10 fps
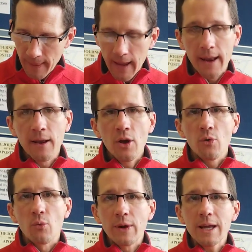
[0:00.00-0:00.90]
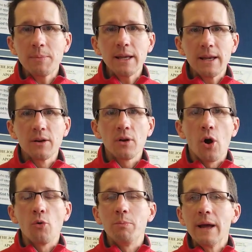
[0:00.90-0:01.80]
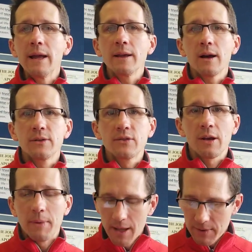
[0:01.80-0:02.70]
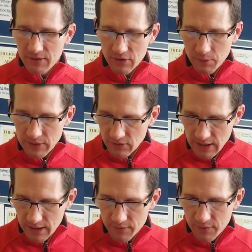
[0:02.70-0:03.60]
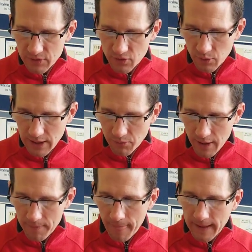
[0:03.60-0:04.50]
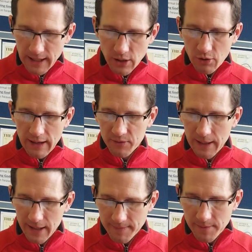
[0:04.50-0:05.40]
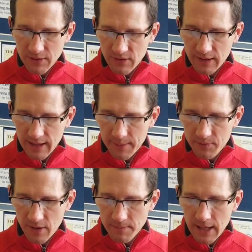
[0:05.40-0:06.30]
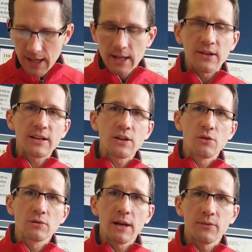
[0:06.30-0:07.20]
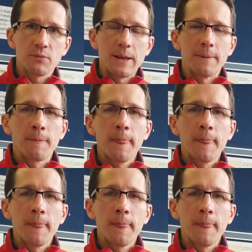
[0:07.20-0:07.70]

And we begin obeying God's commandments, as we see in verse 21. He who has my commandments and keeps them, it is he who loves me.